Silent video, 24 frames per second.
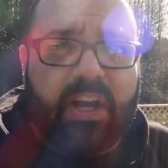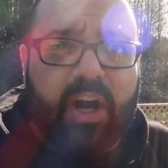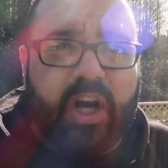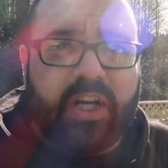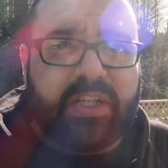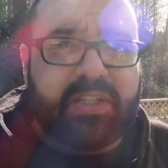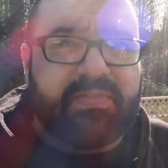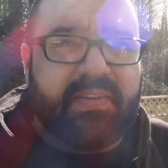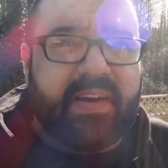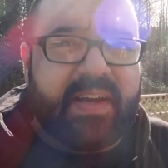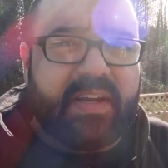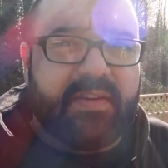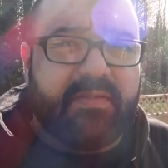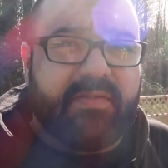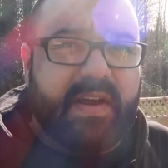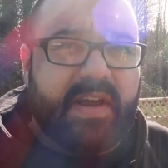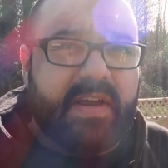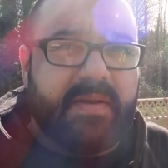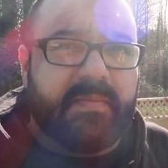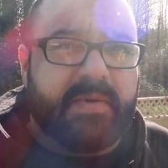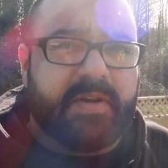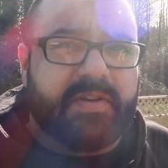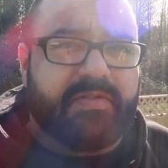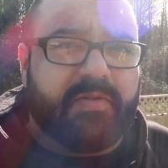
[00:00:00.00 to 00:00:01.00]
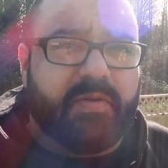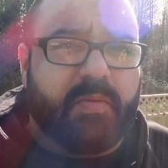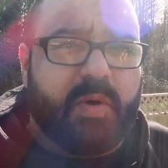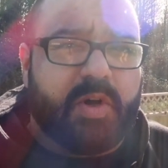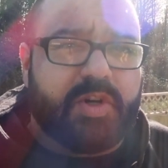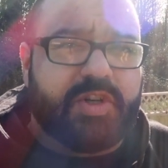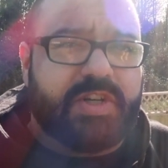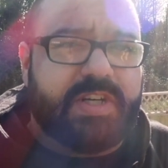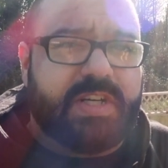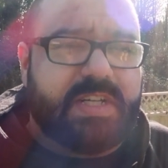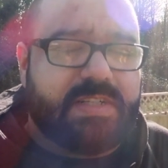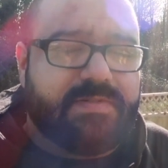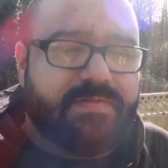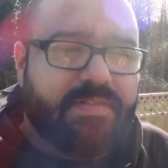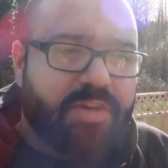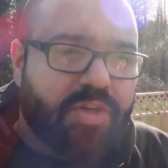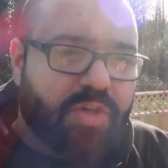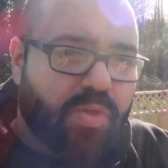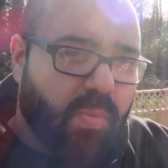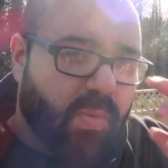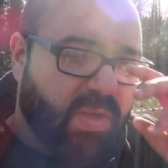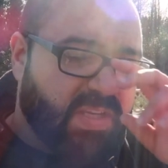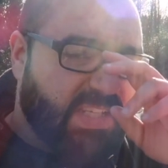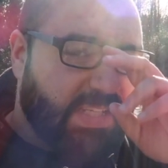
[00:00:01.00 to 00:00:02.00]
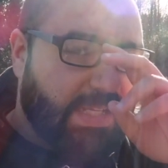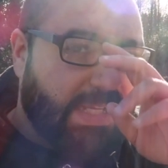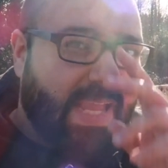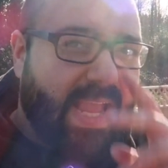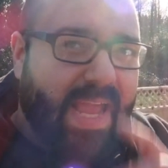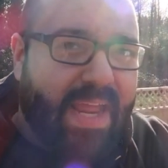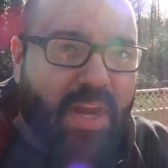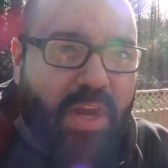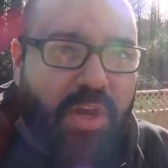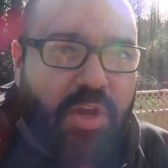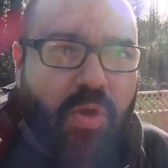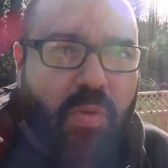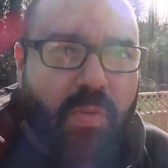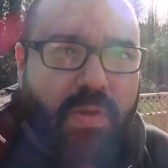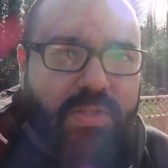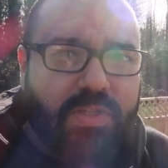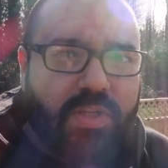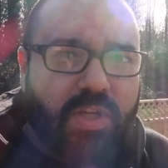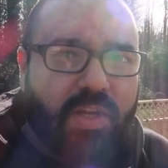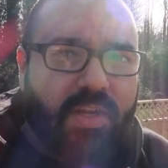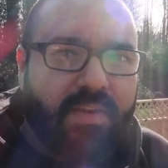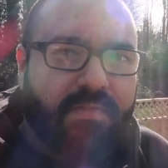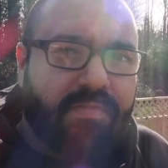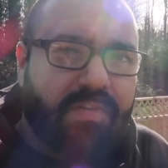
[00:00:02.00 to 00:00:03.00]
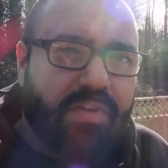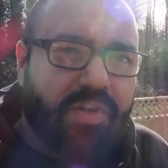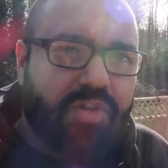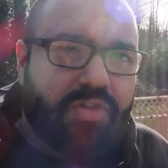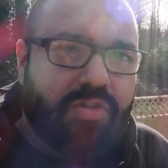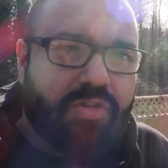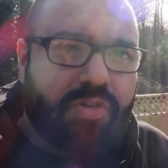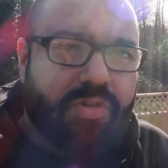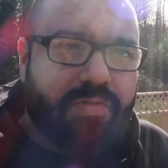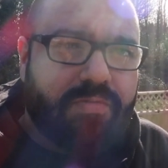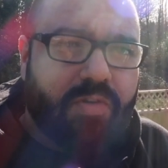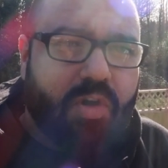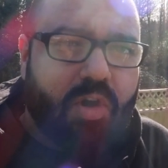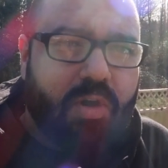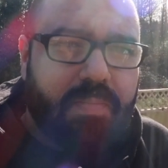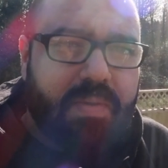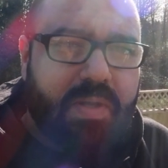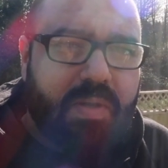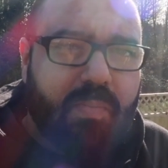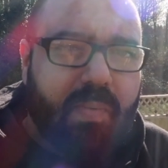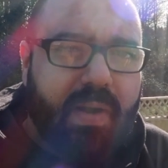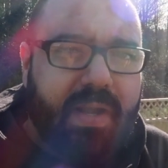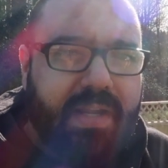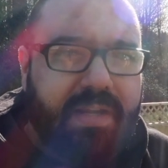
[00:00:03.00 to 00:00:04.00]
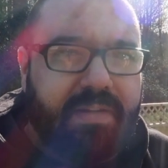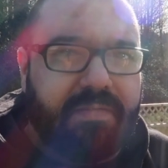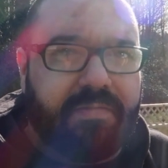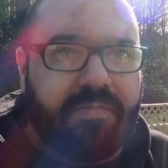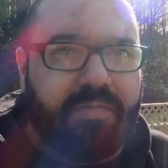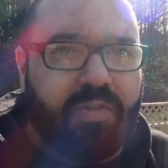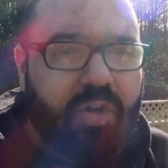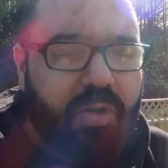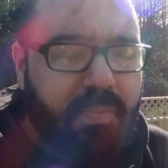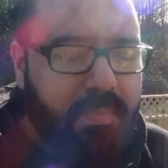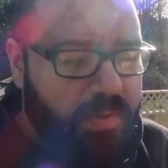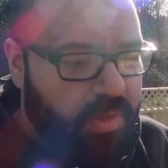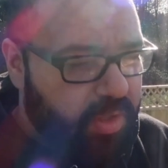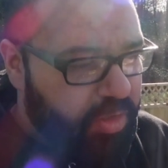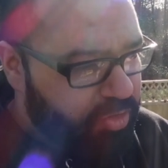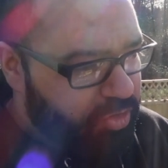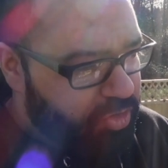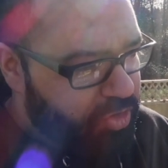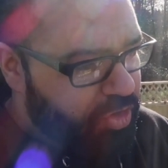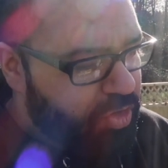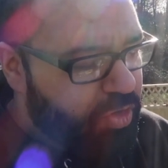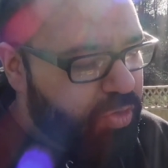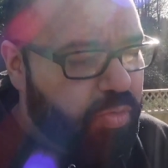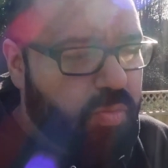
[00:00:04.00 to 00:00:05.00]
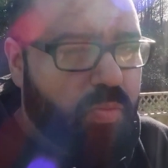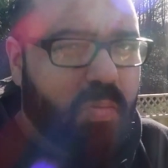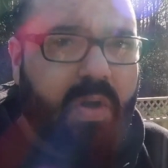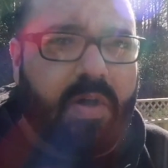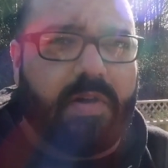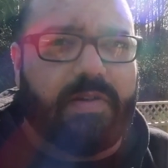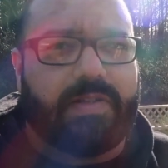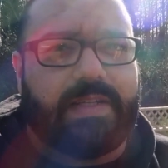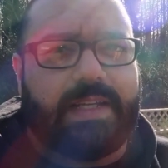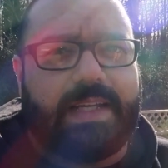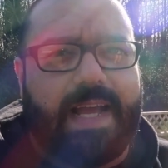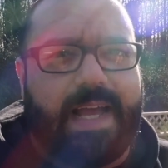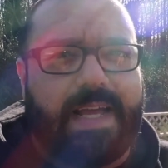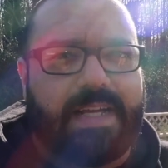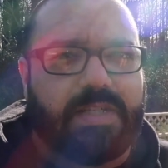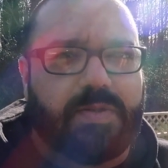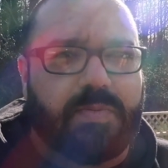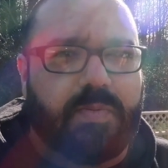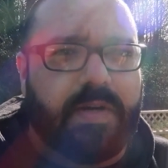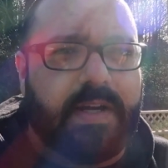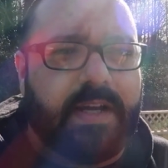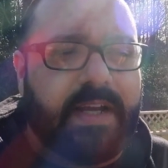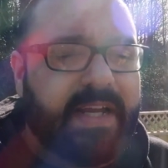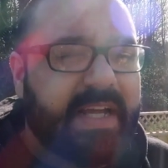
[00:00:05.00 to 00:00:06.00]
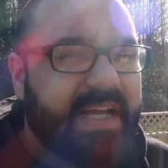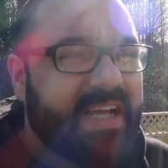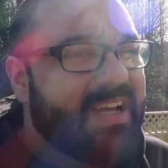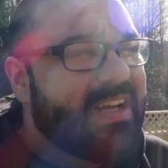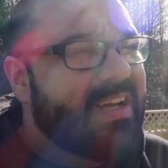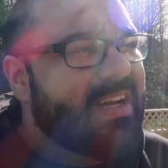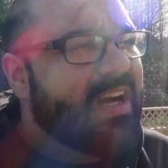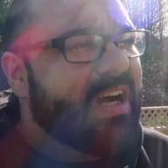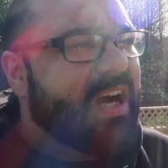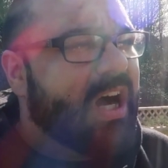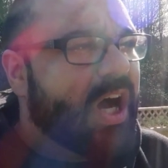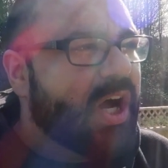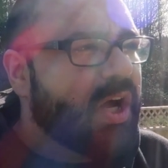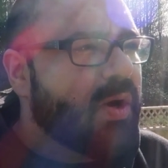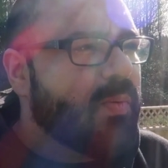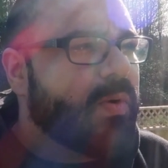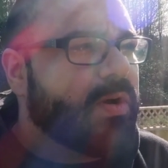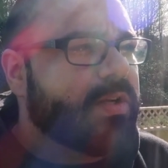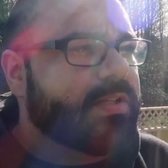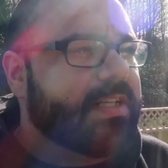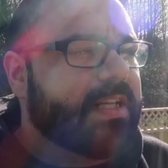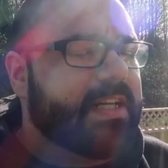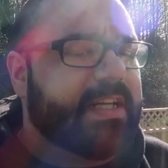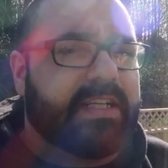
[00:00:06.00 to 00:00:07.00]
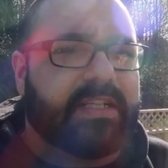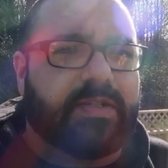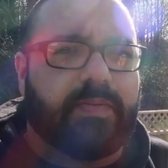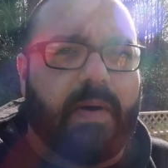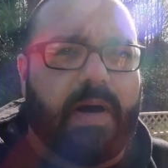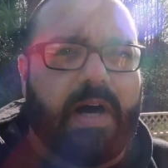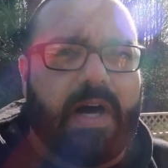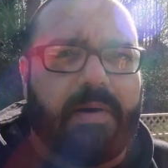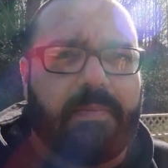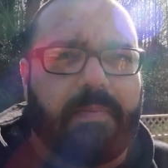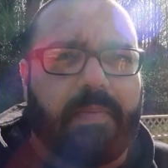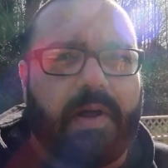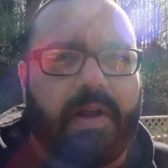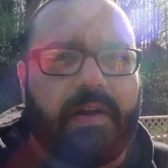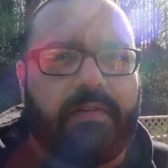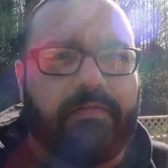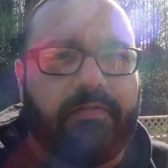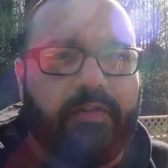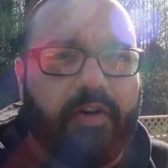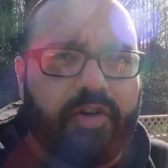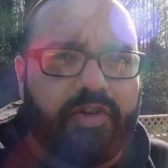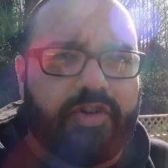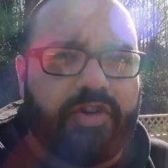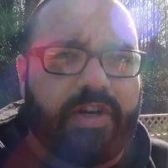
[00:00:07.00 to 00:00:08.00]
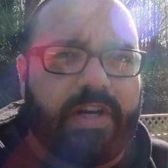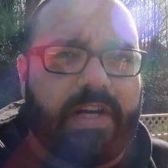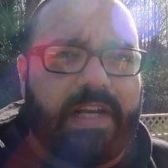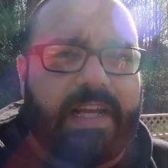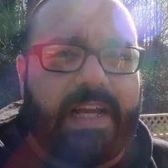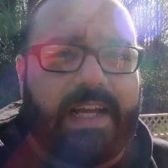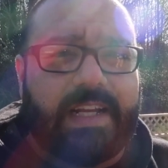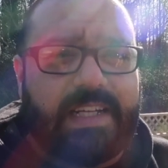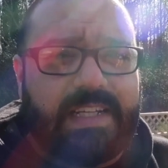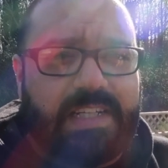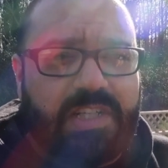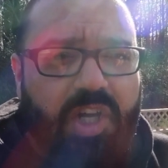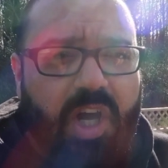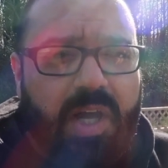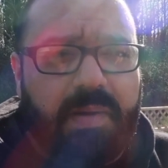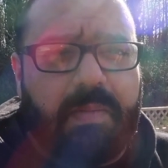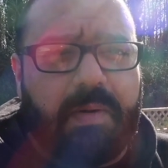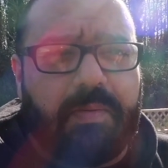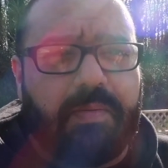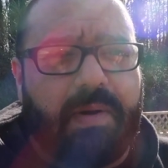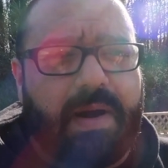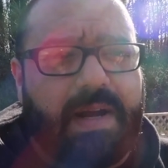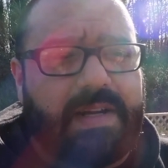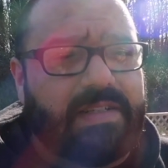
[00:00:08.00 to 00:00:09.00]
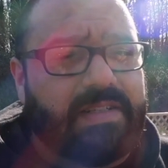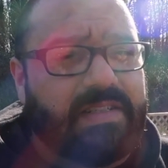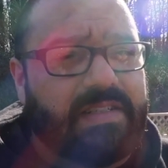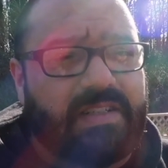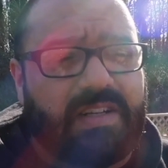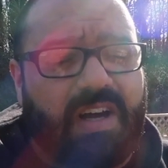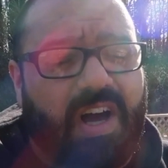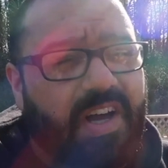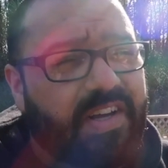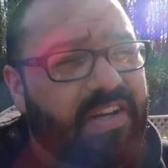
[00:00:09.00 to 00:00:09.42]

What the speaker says: guys, thank you very much for watching this video once again. I know it's not the video you've all been waiting for, because you want the Exway. I want it as well, but unfortunately at this time, this present